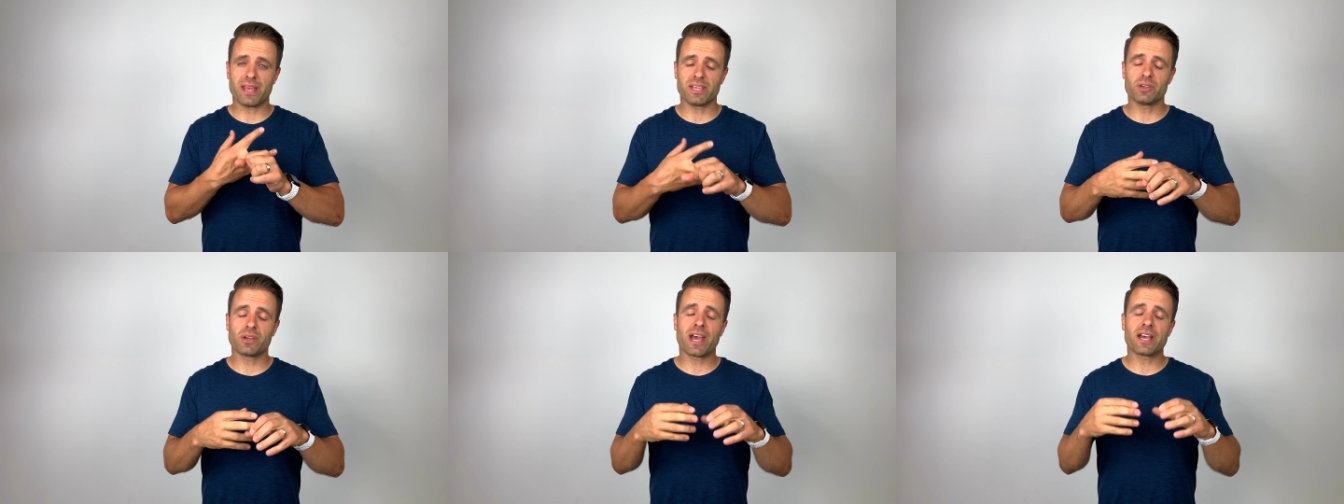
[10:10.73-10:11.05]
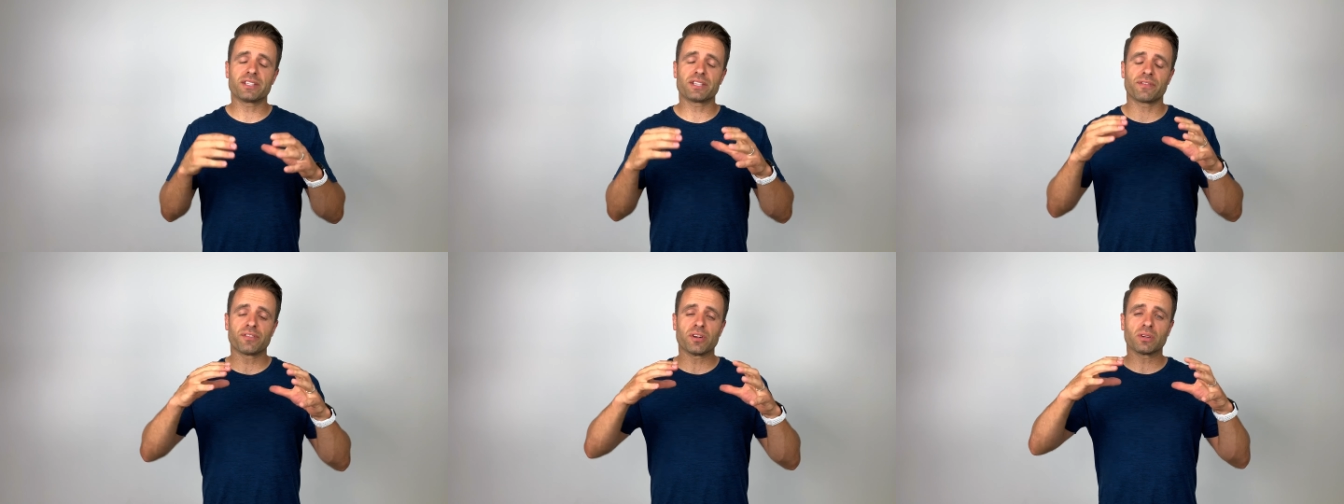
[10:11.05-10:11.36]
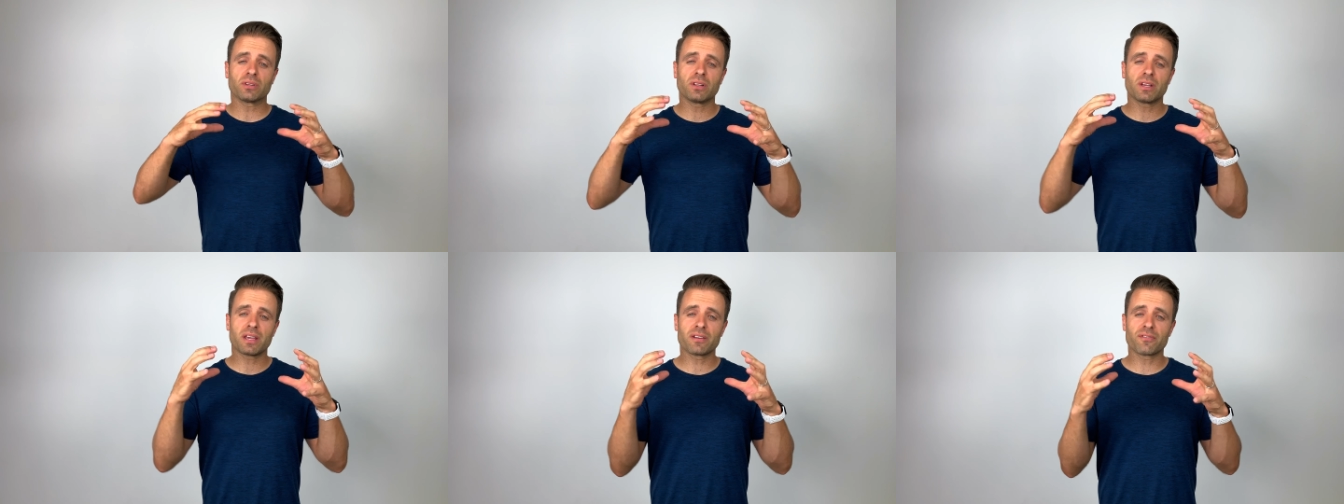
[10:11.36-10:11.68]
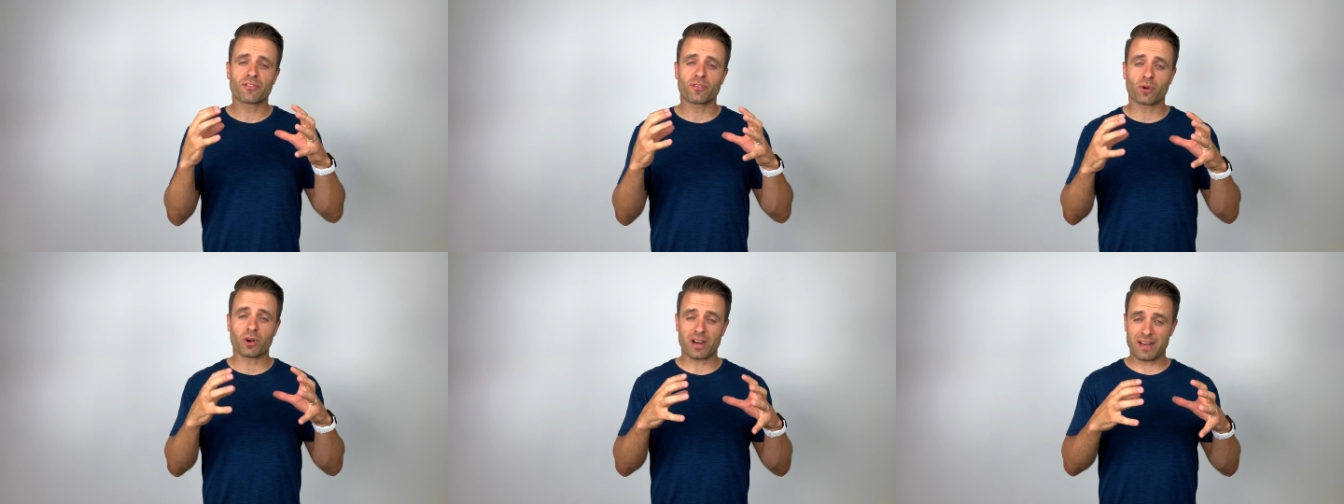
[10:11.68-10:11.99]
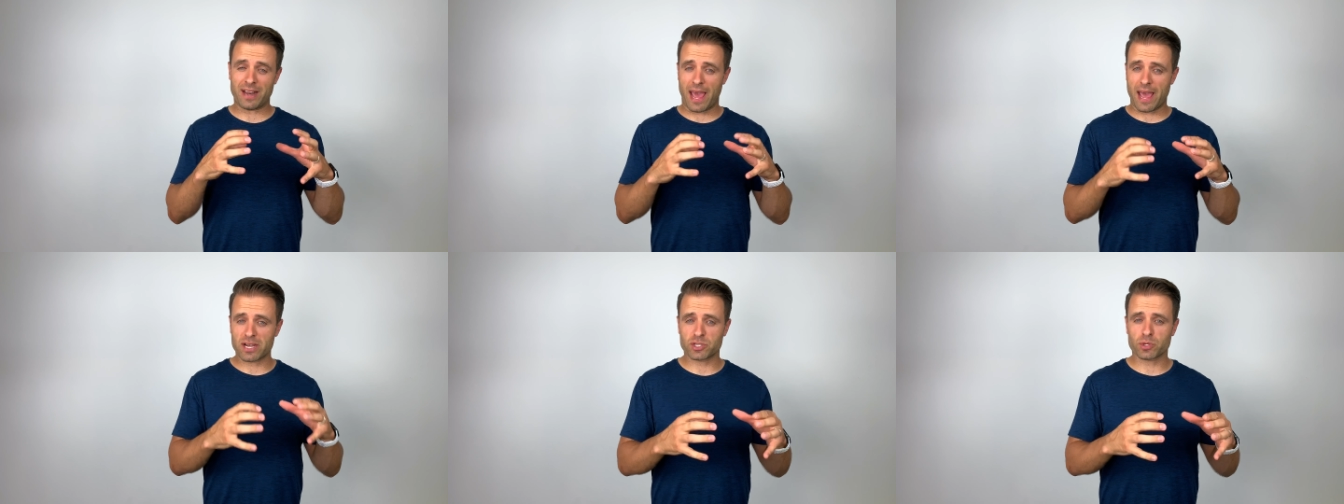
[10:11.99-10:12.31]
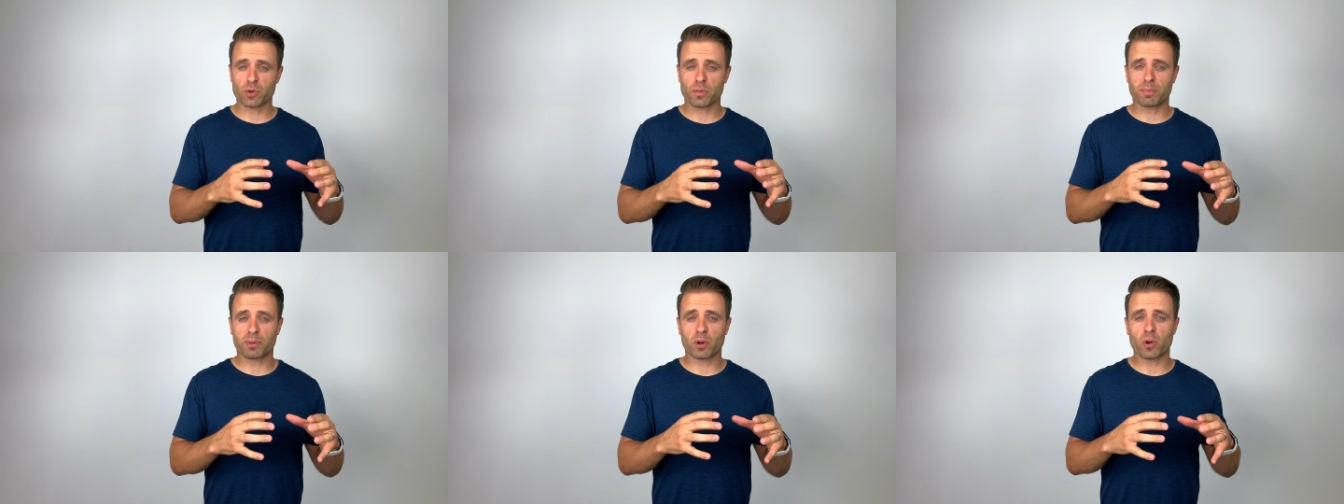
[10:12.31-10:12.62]
You guys, if you're looking for an
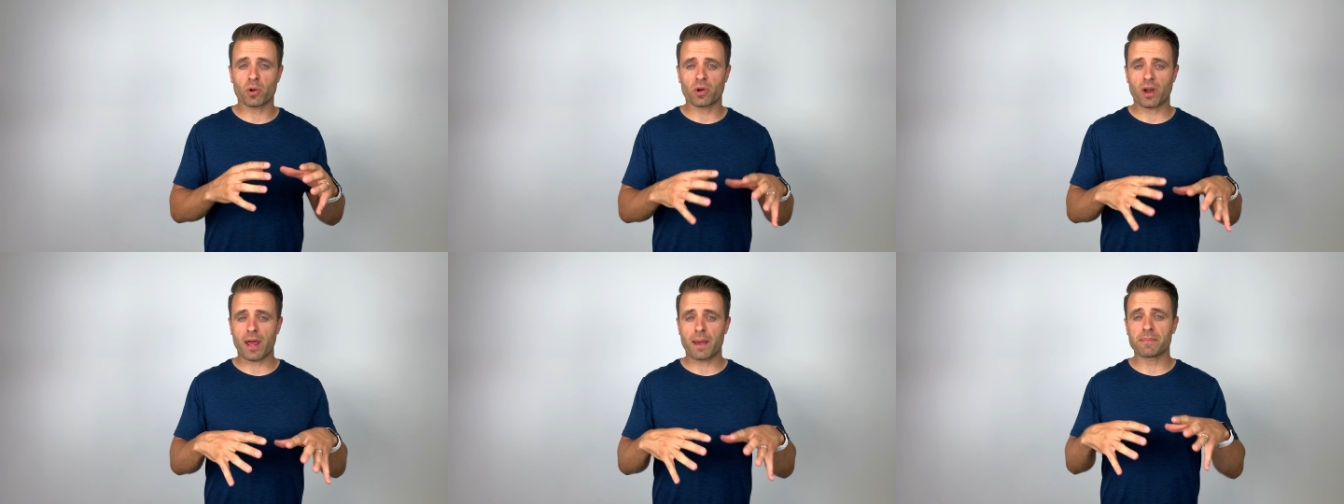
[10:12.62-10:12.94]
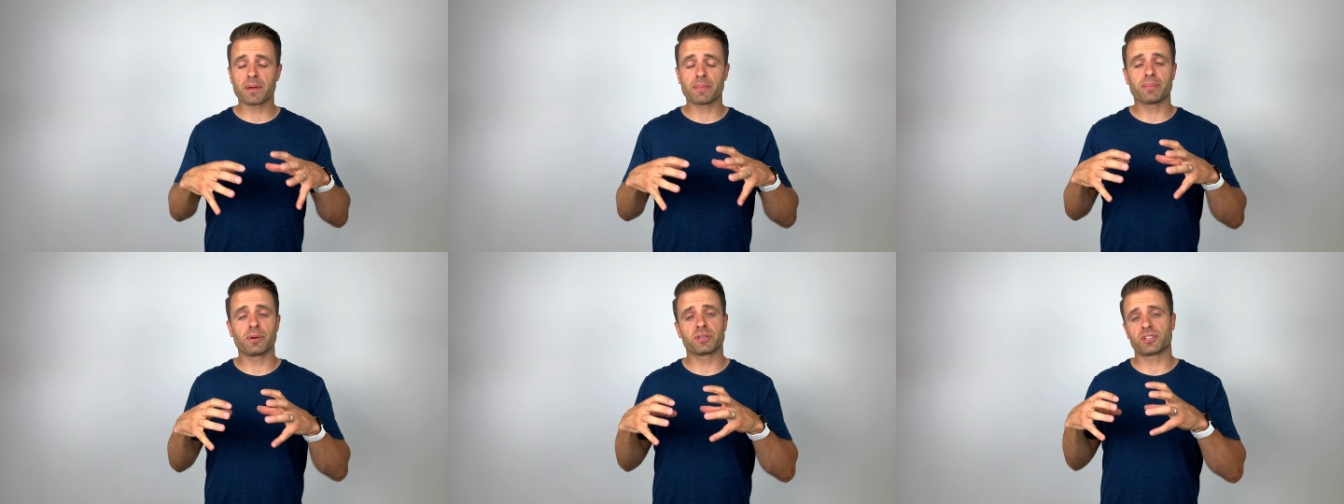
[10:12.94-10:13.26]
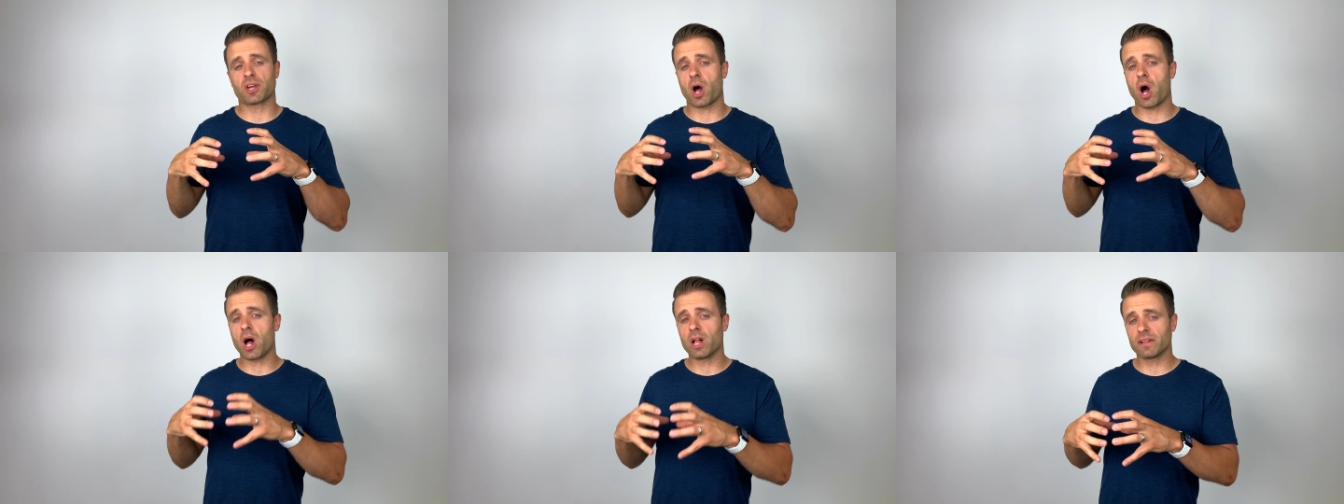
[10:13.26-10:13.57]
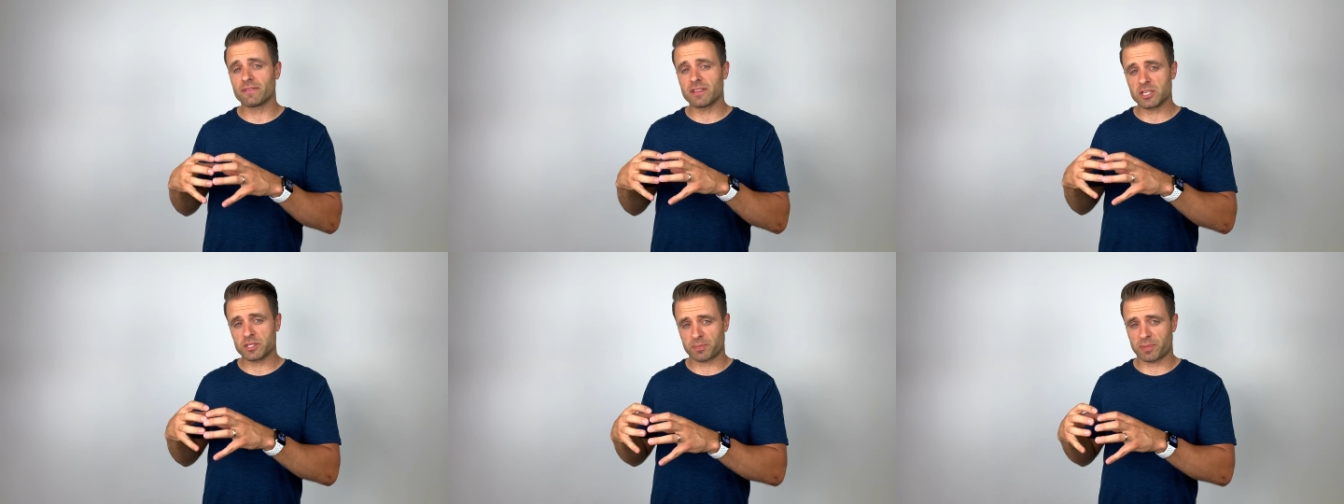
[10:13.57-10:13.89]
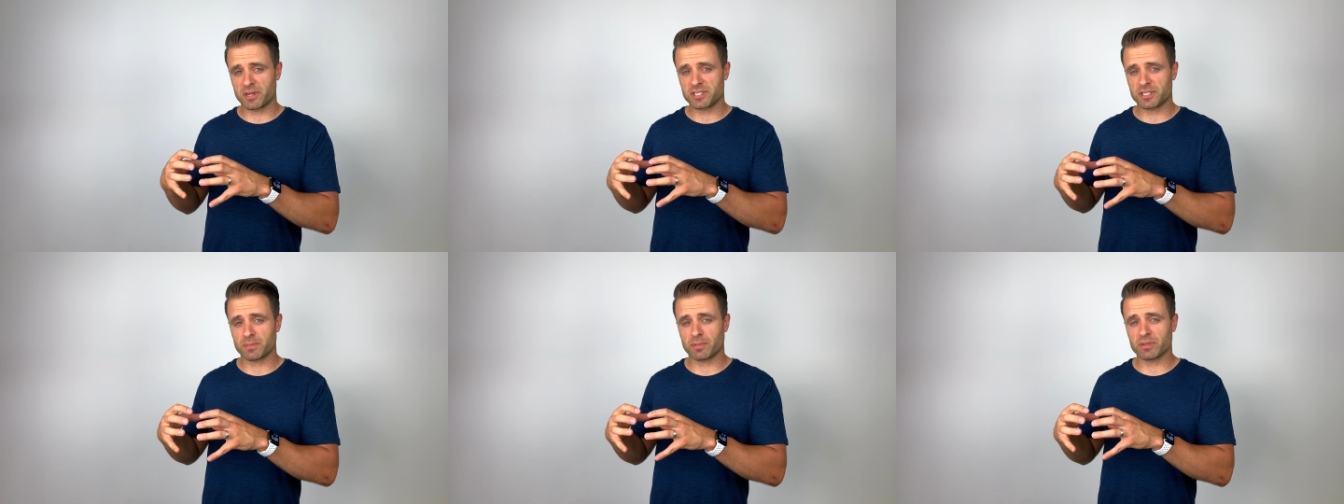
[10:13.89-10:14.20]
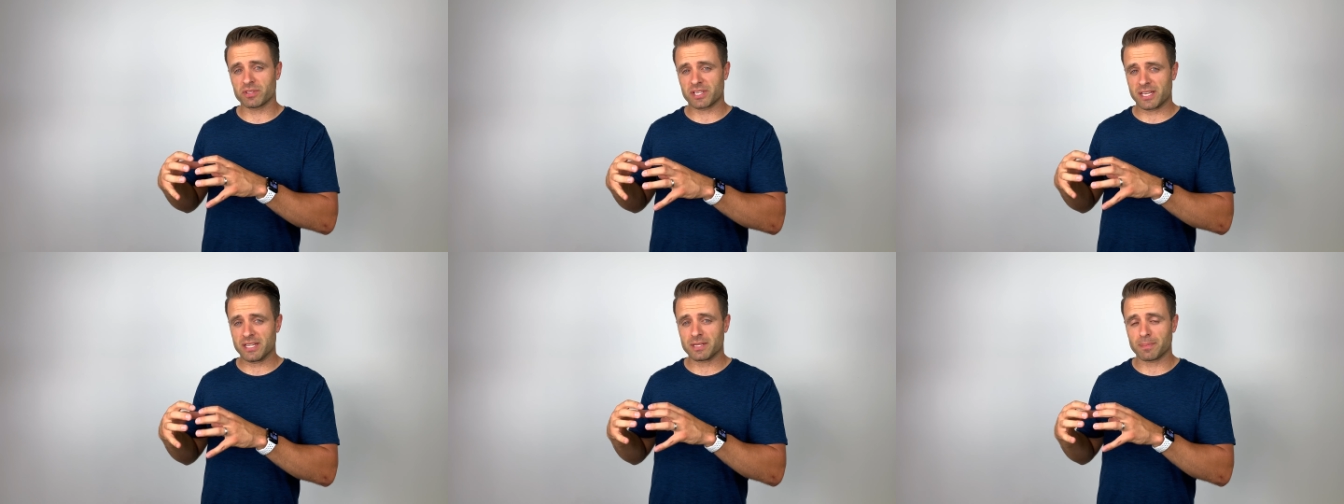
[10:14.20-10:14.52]
actual program that puts all of these principles
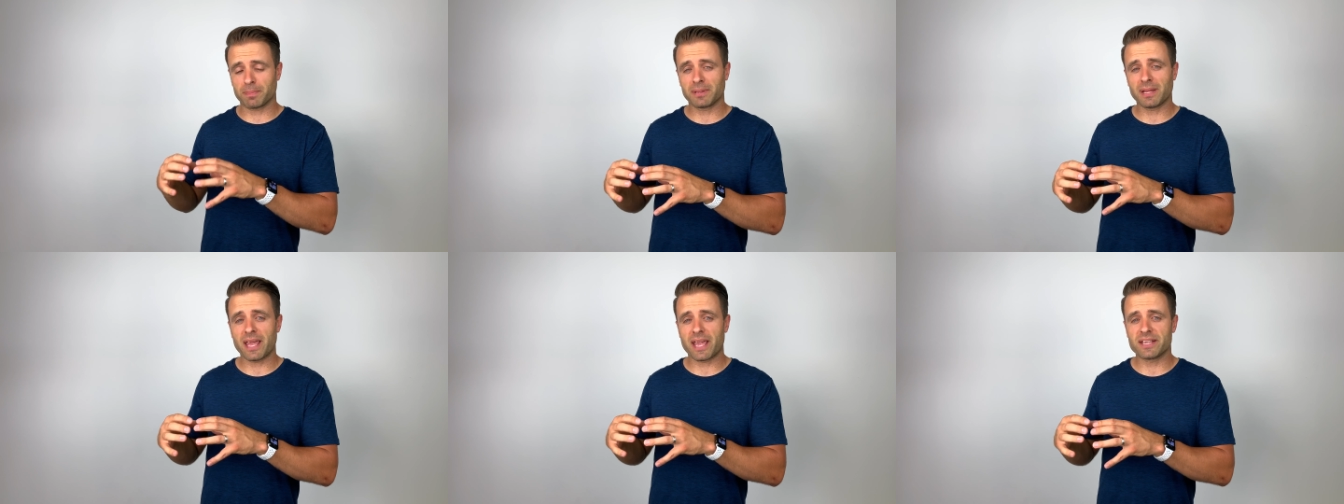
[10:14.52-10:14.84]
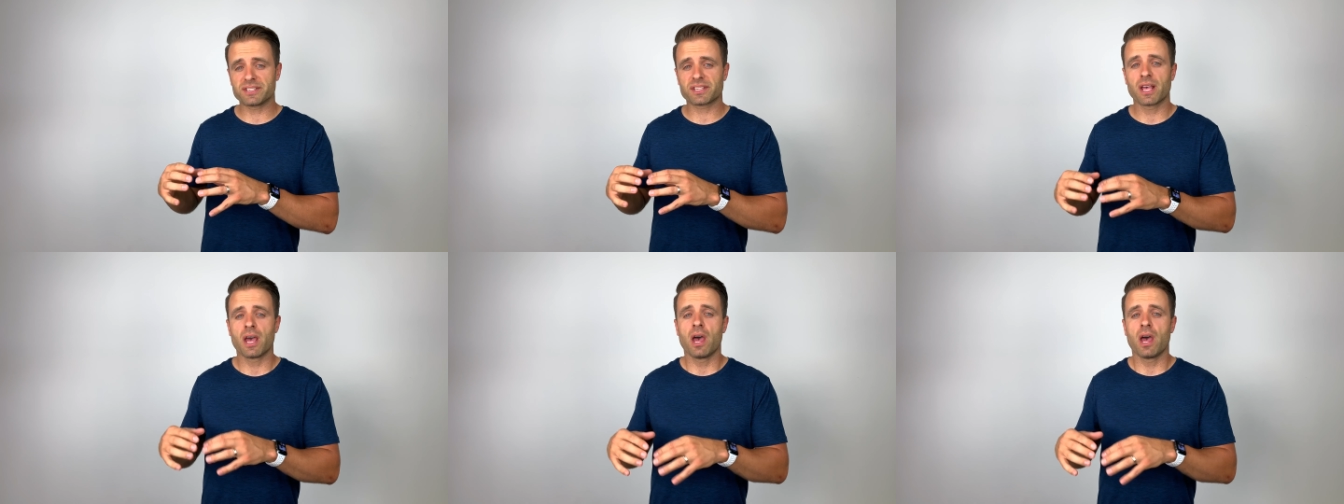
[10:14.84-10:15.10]
into place,